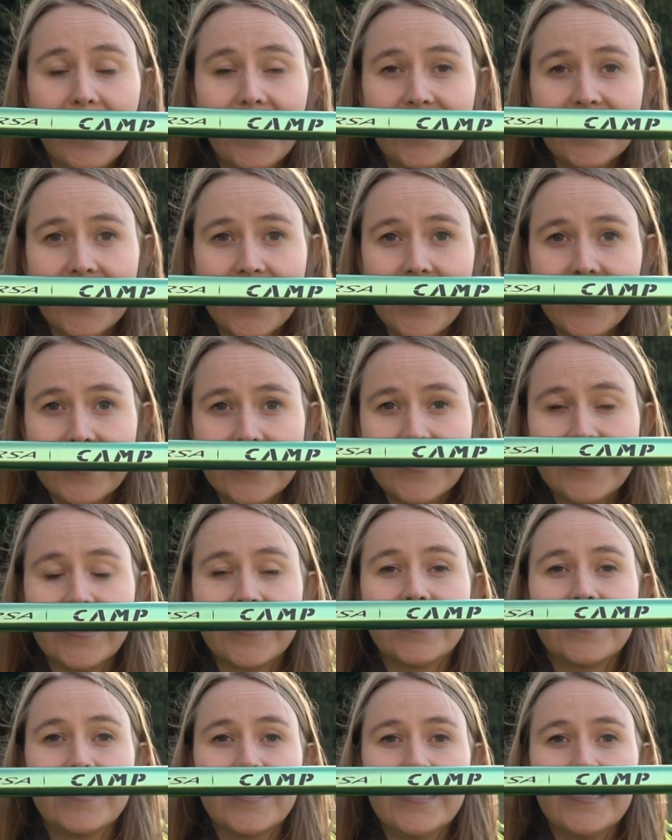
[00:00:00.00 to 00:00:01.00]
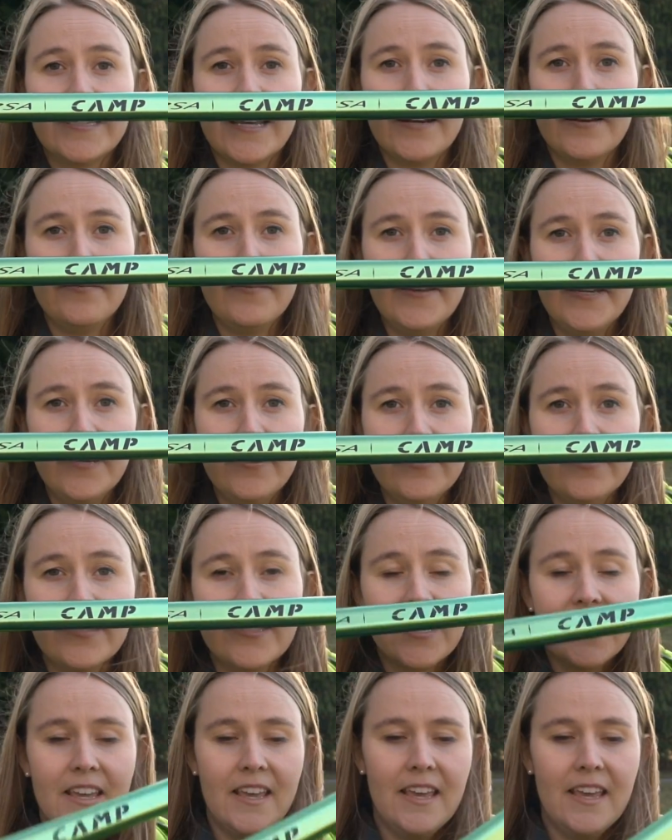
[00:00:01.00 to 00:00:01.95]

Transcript: Ice Axe, 60 centimeters,